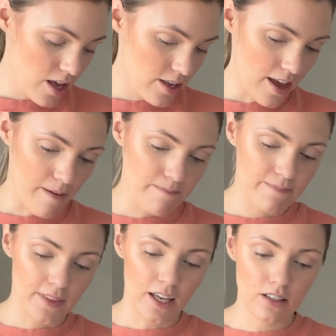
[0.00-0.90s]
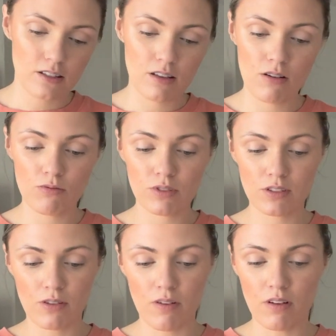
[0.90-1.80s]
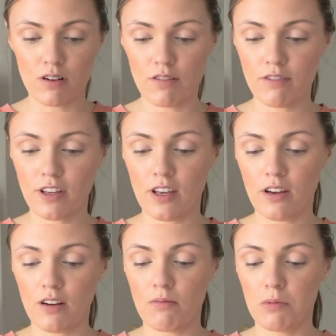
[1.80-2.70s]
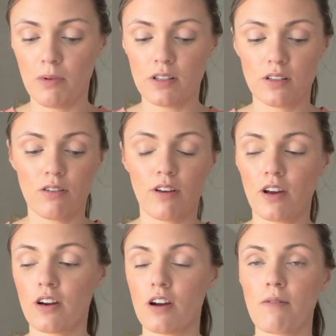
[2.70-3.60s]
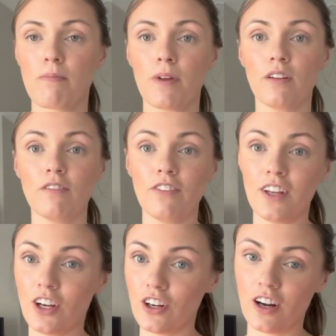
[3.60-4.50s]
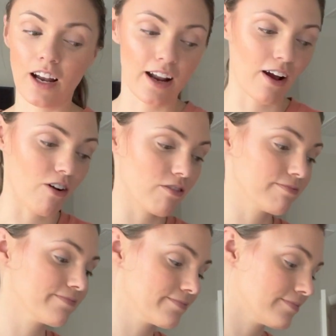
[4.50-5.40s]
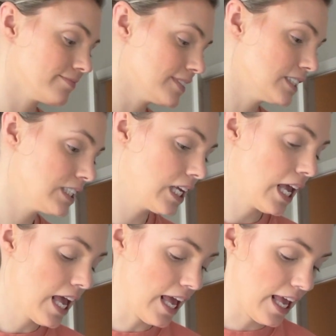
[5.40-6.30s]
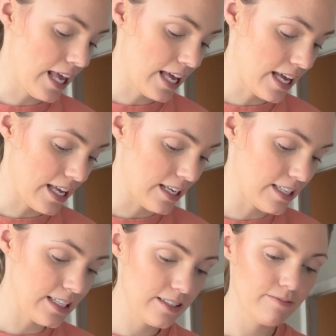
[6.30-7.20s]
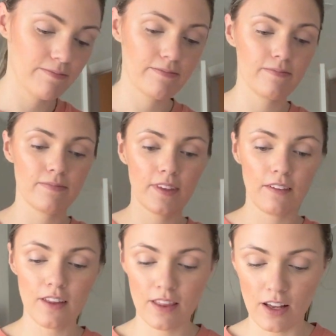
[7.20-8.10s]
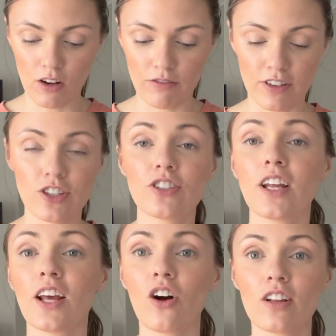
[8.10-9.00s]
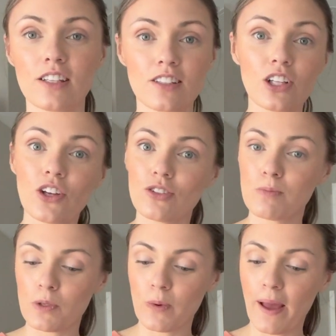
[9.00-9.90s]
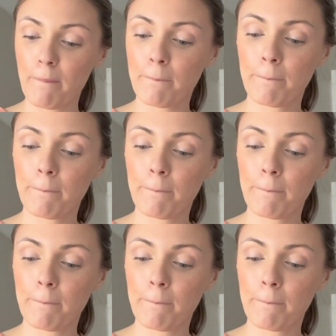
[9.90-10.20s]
yeah, that's what's going on over here. I'm about to go get her up and feed her right now, and then I'll finish getting all these clothes put away.